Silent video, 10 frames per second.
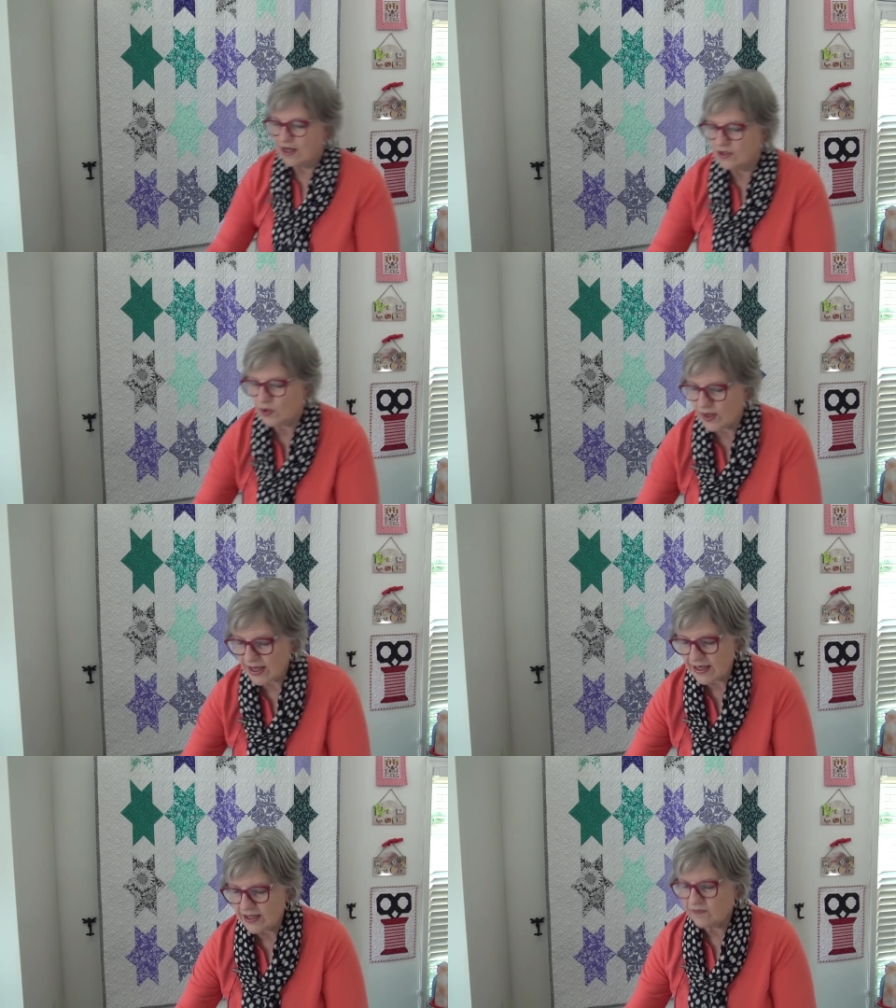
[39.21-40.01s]
So
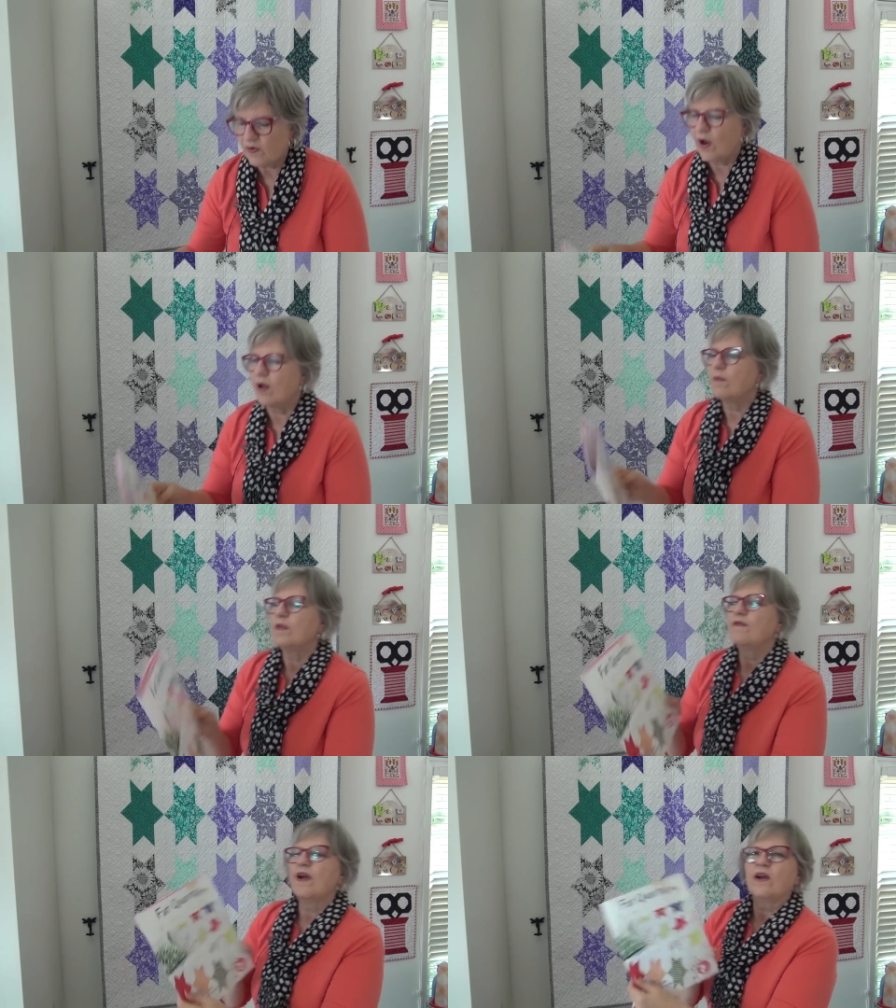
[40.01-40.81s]
it is from
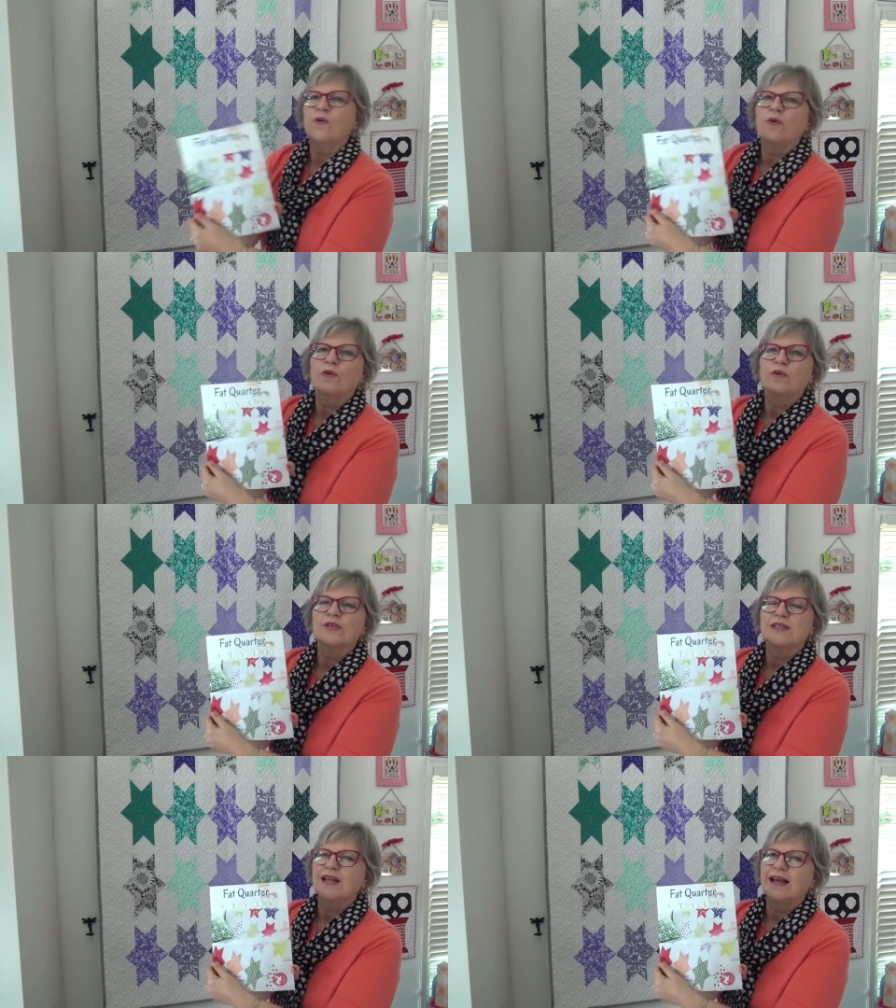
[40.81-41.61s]
the Fat Quarter
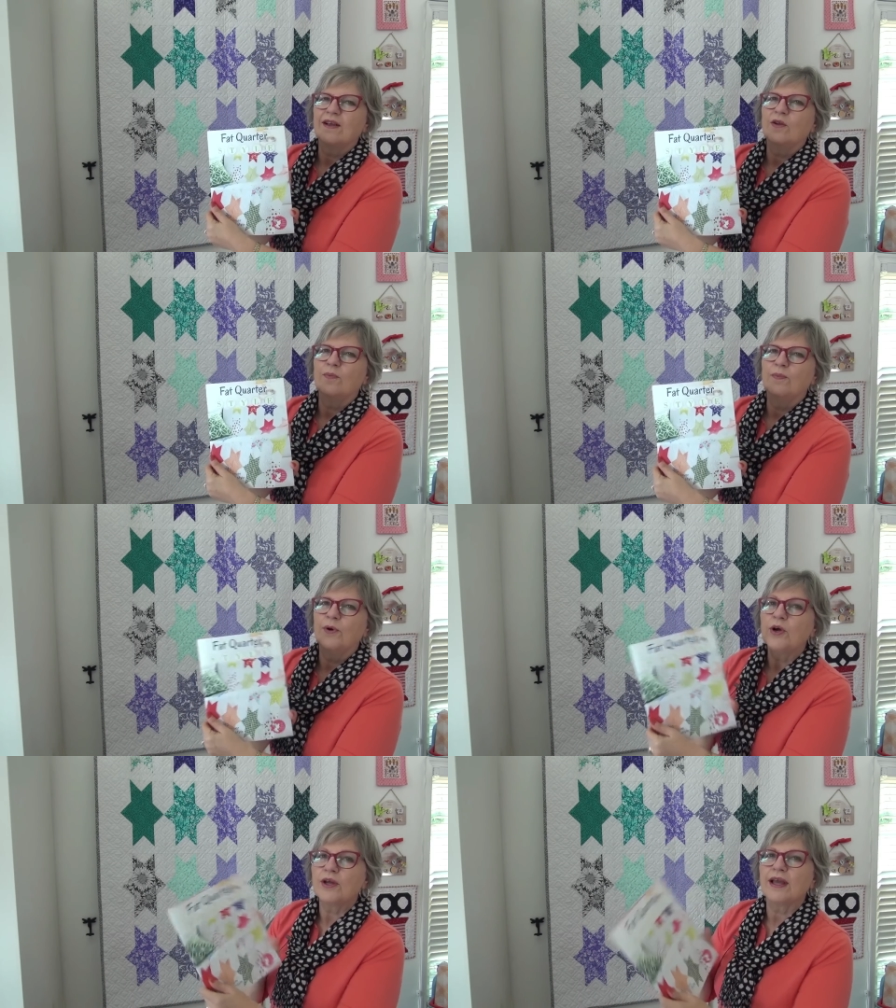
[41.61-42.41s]
style
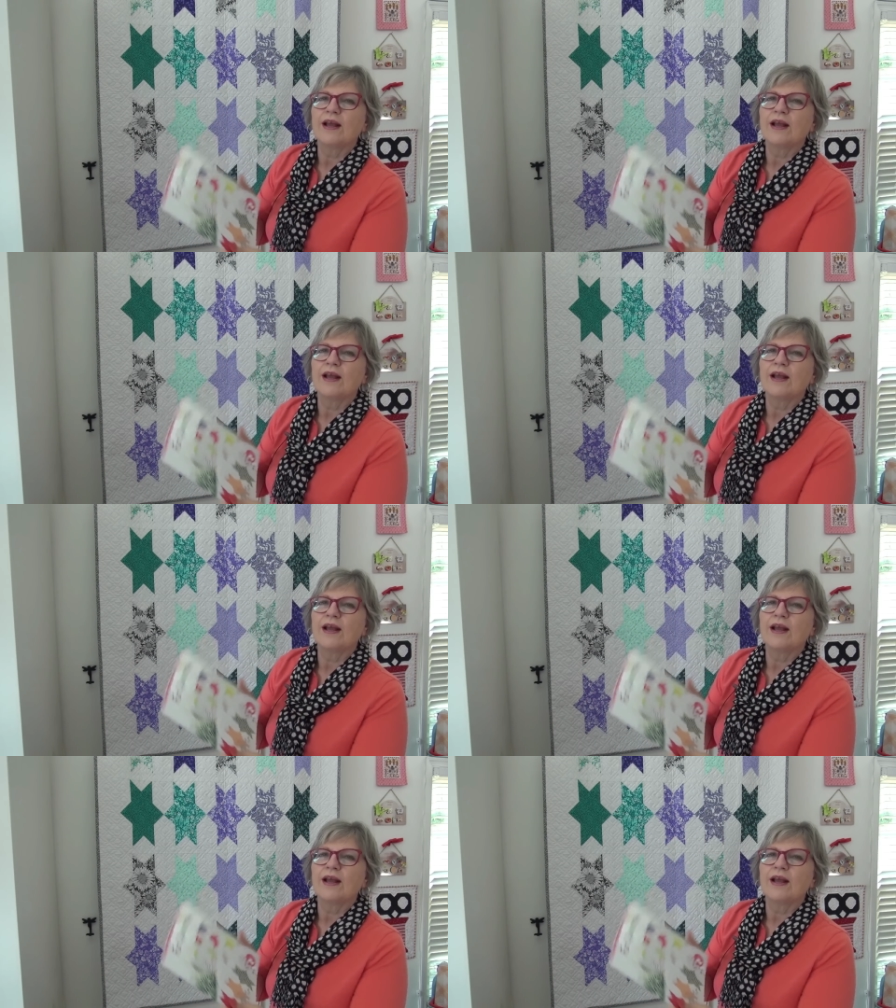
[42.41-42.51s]
book,